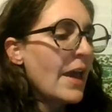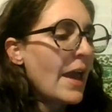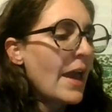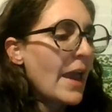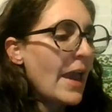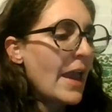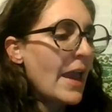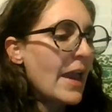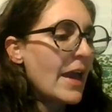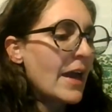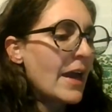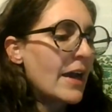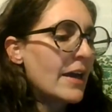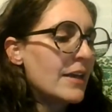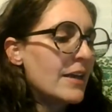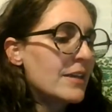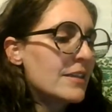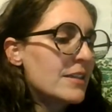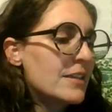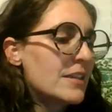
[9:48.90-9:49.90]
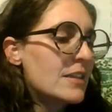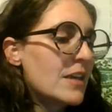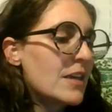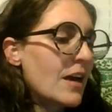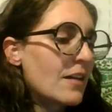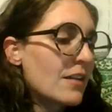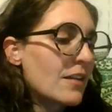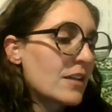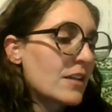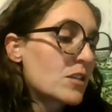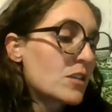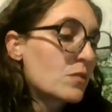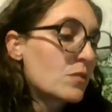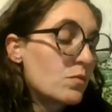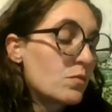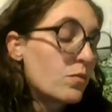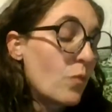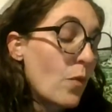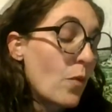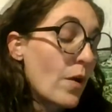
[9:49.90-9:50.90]
and that's
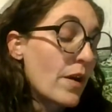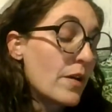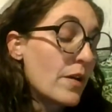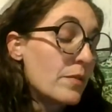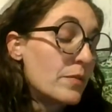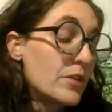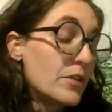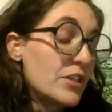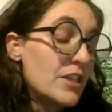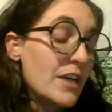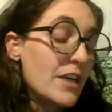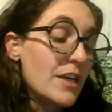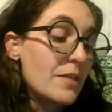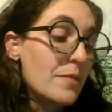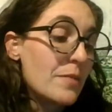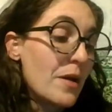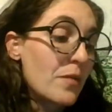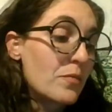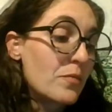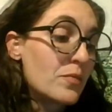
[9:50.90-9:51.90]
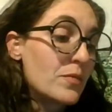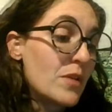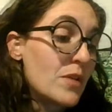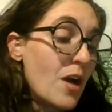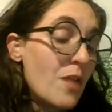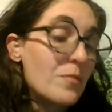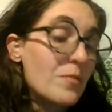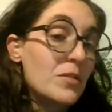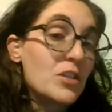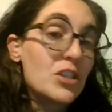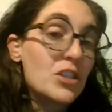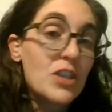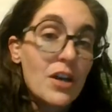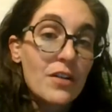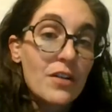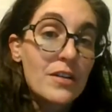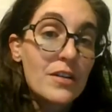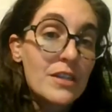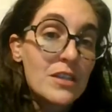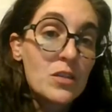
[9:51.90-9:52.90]
what I appreciate about Thomas
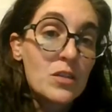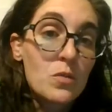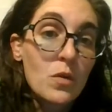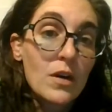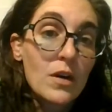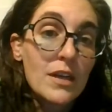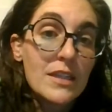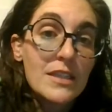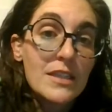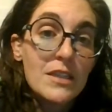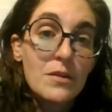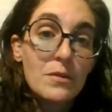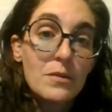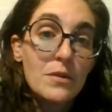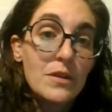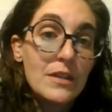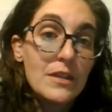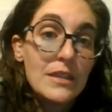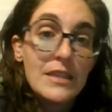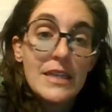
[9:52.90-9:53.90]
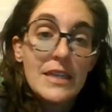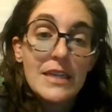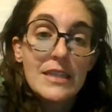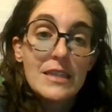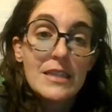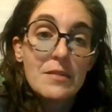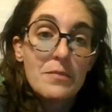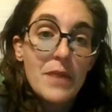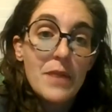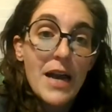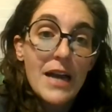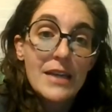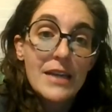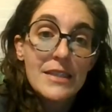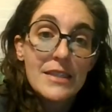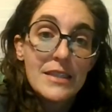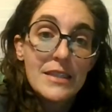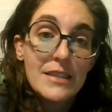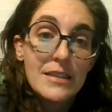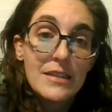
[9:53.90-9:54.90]
Sheridan's work, is he really takes it back
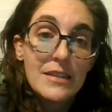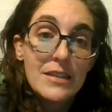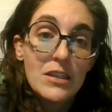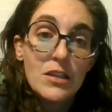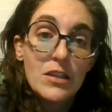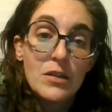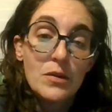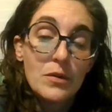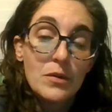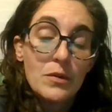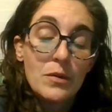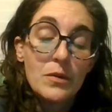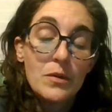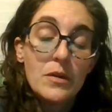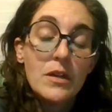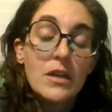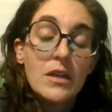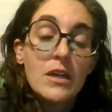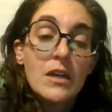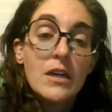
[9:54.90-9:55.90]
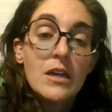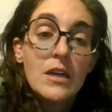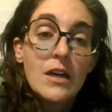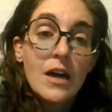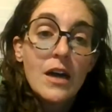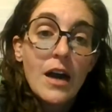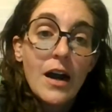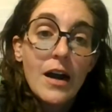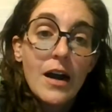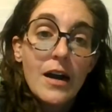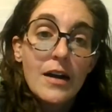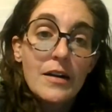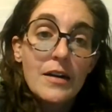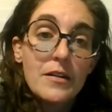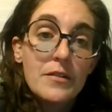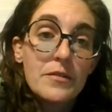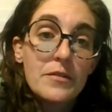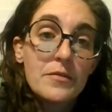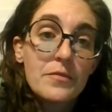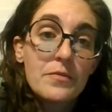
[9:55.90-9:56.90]
to
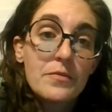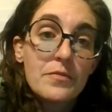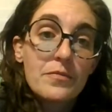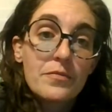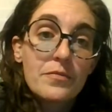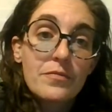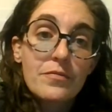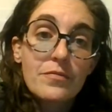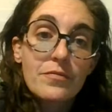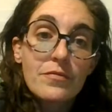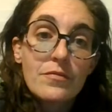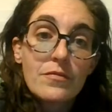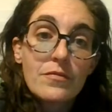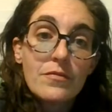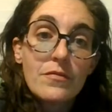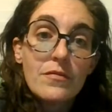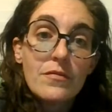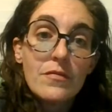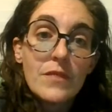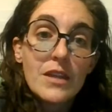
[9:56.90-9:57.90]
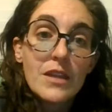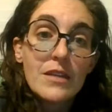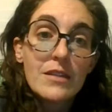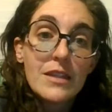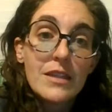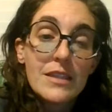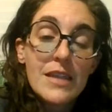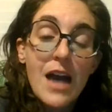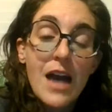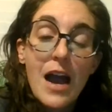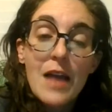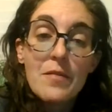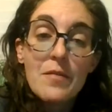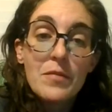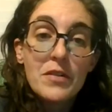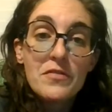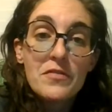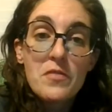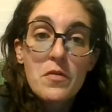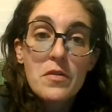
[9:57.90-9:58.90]
the time
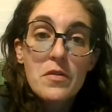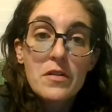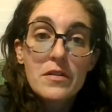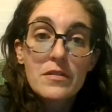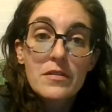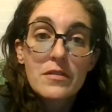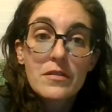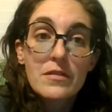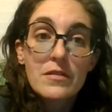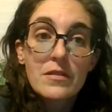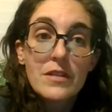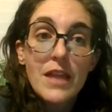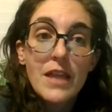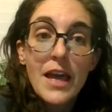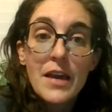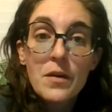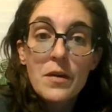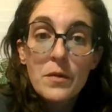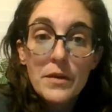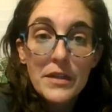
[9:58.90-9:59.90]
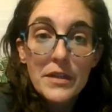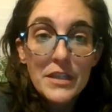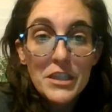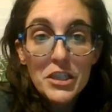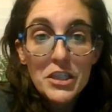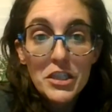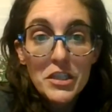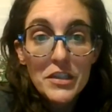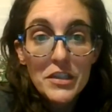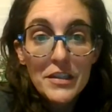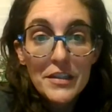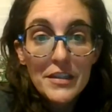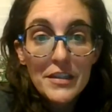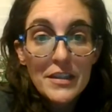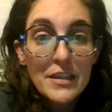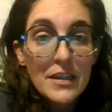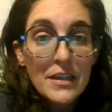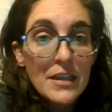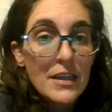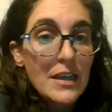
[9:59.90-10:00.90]
before language,
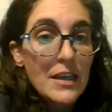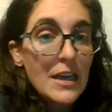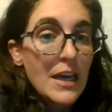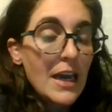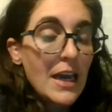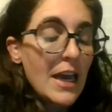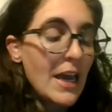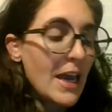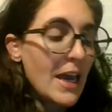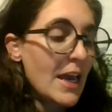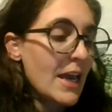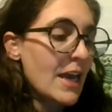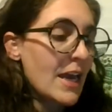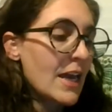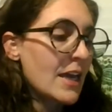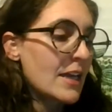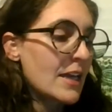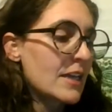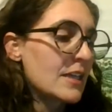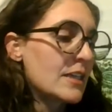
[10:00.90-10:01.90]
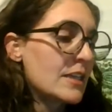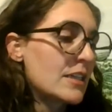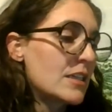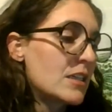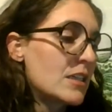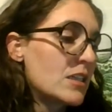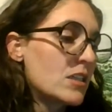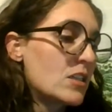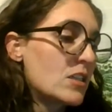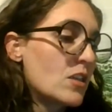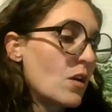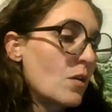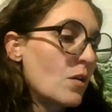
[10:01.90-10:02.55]
and so